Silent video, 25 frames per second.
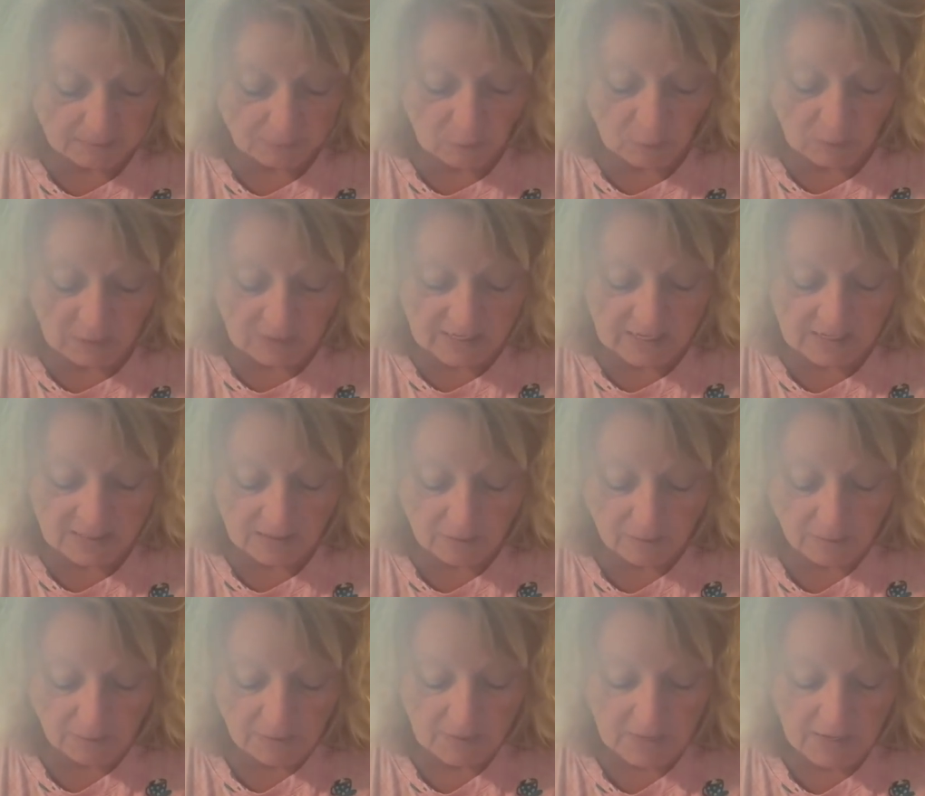going to let
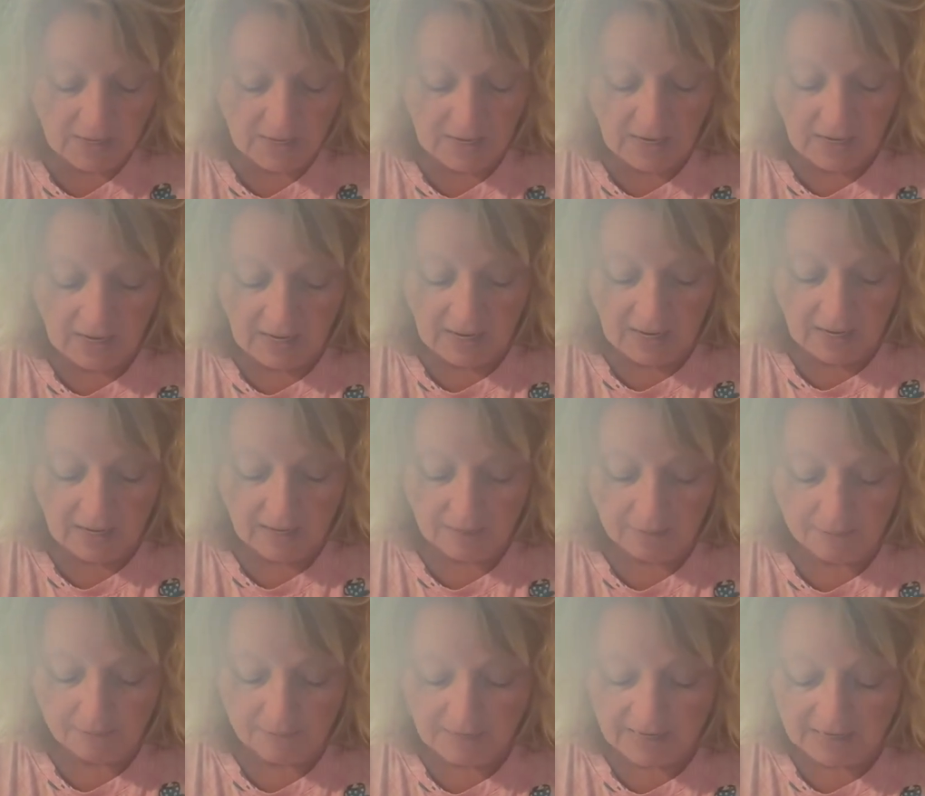them
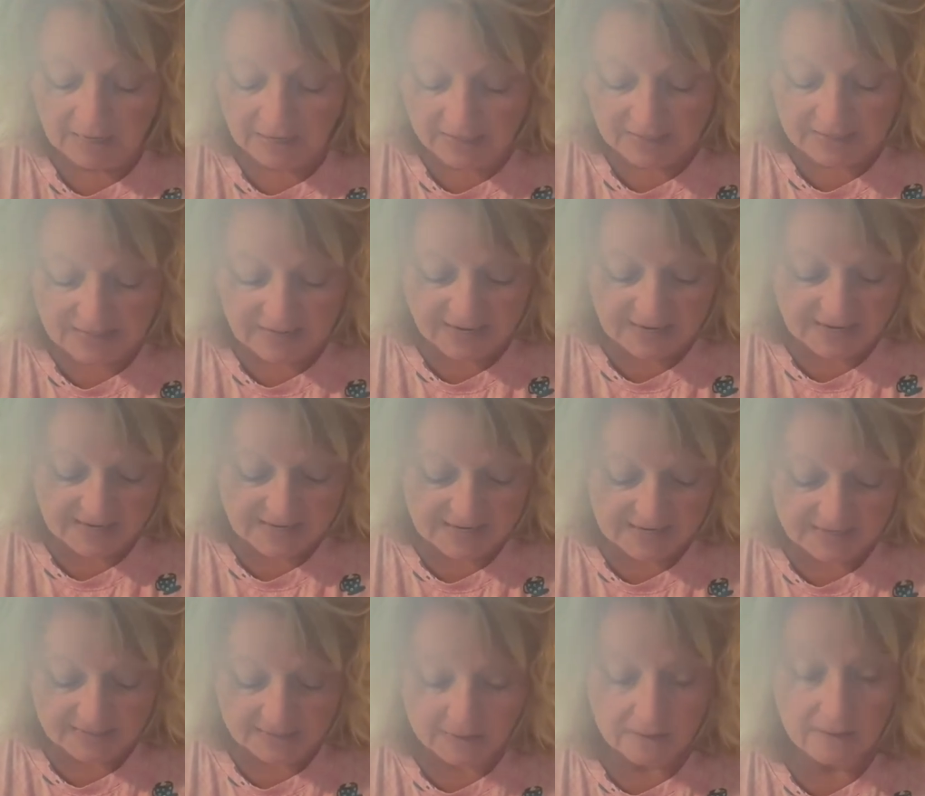
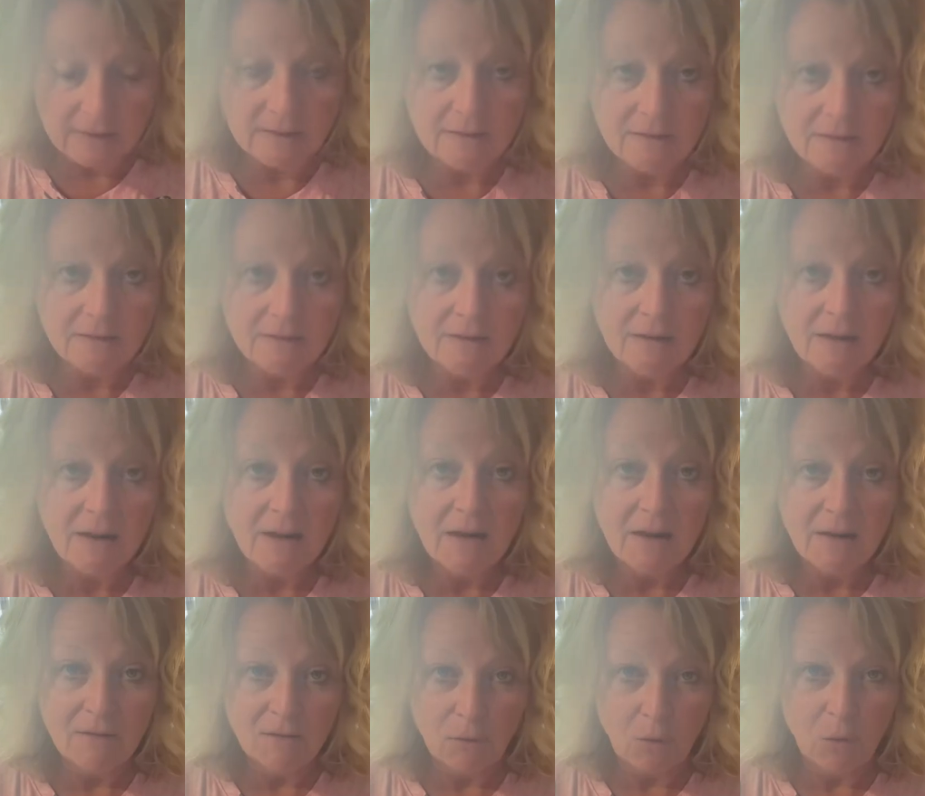marinate
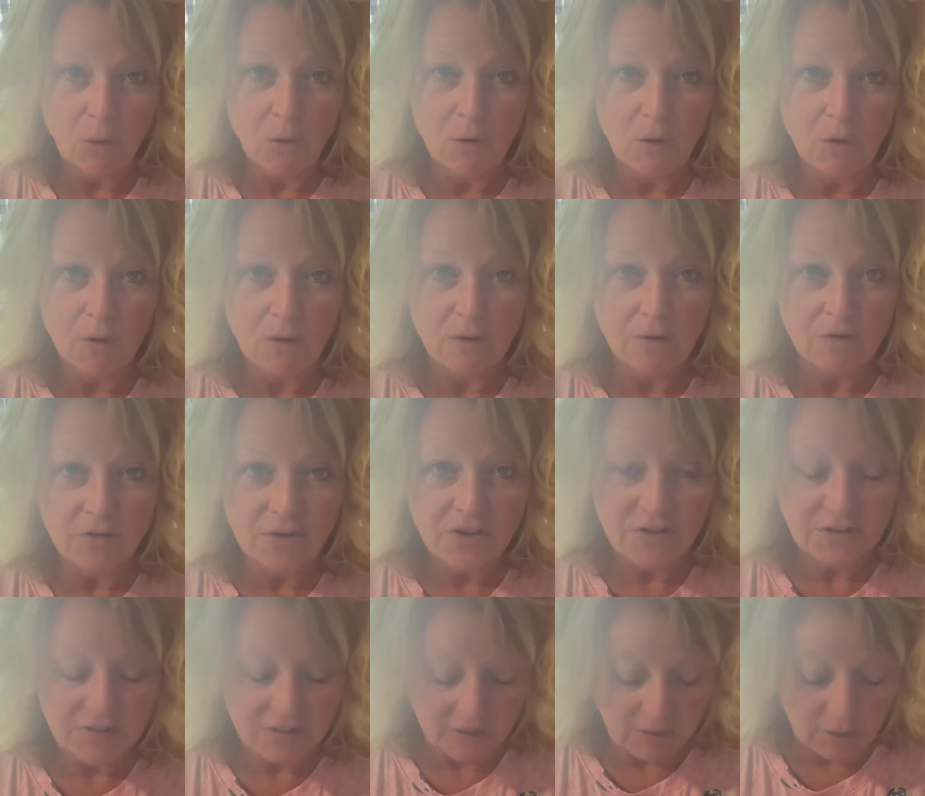for
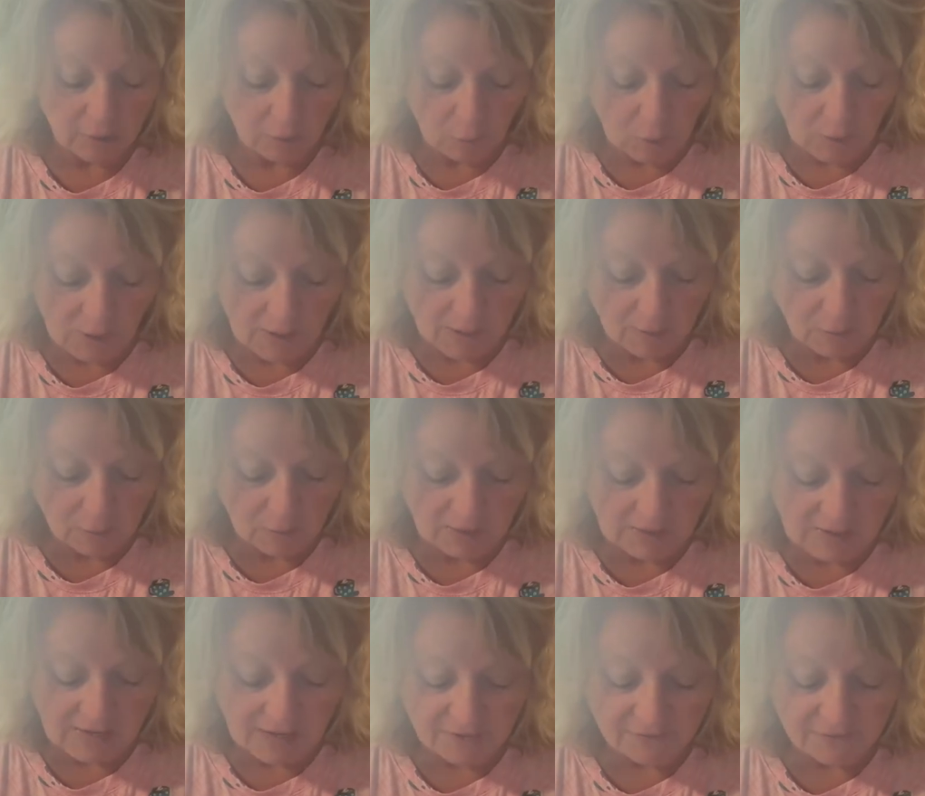just a little
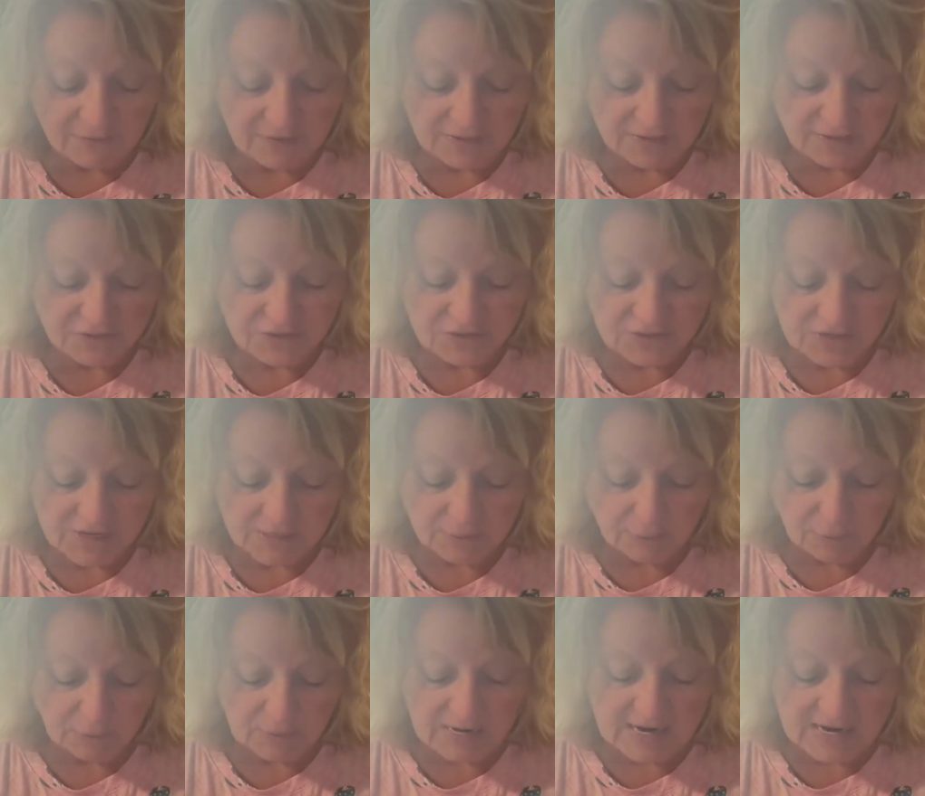while I finish
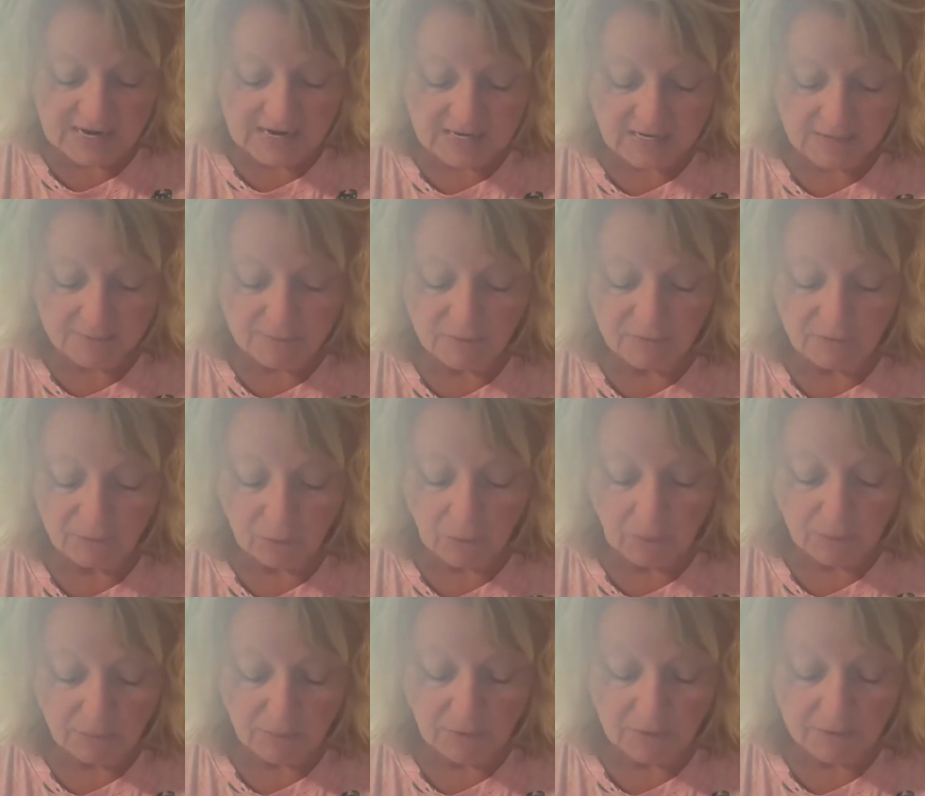getting ready
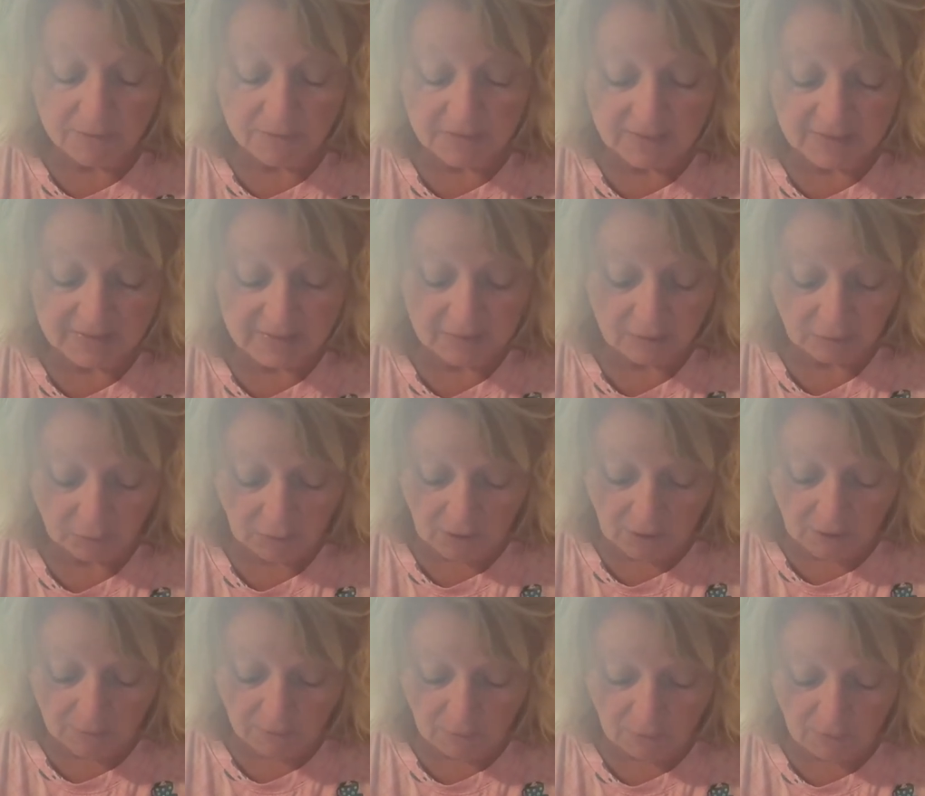before I put them in the
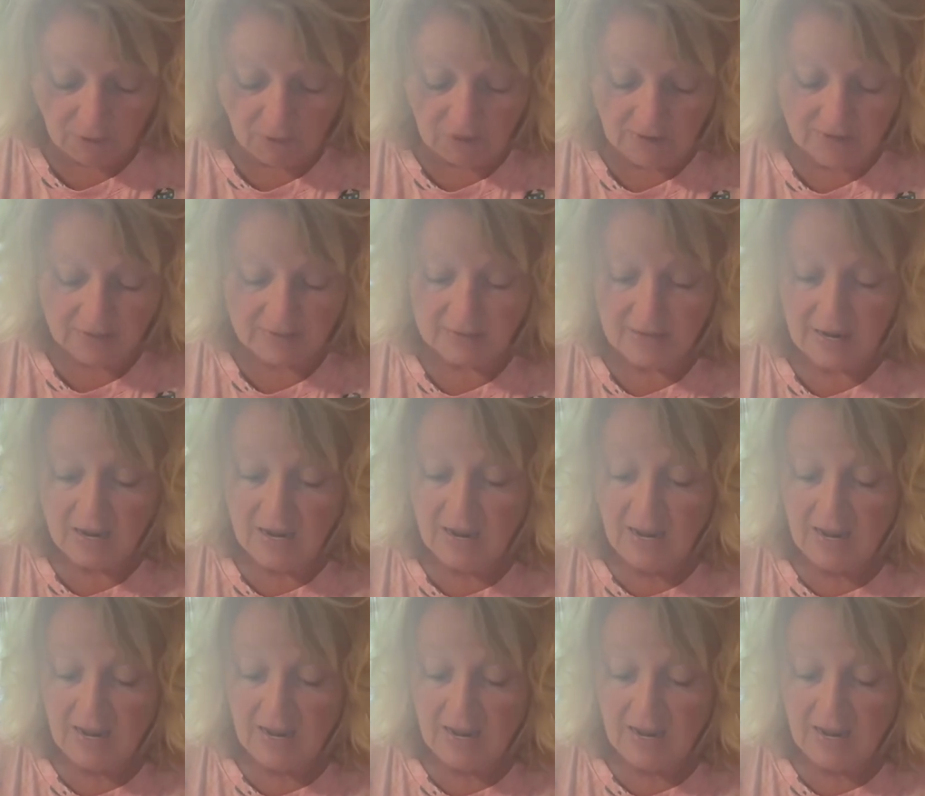crock pot.